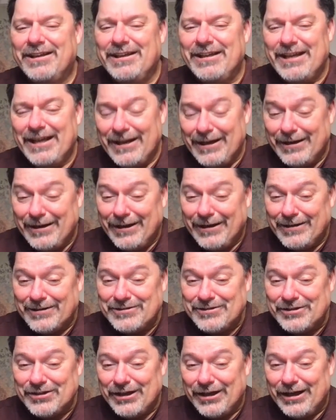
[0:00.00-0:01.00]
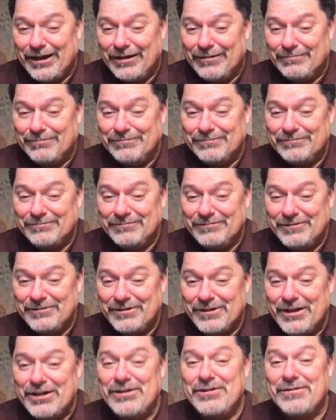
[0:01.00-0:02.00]
Get an honest job.
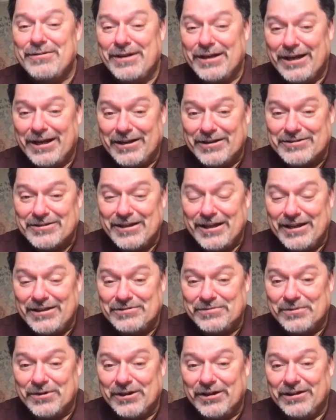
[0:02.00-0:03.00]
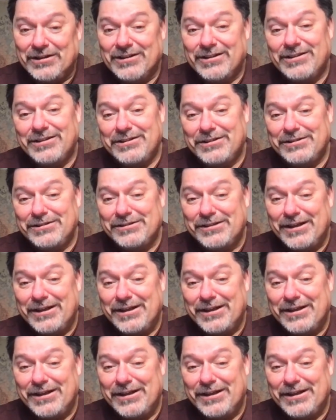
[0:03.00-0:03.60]
Do an honest day's work.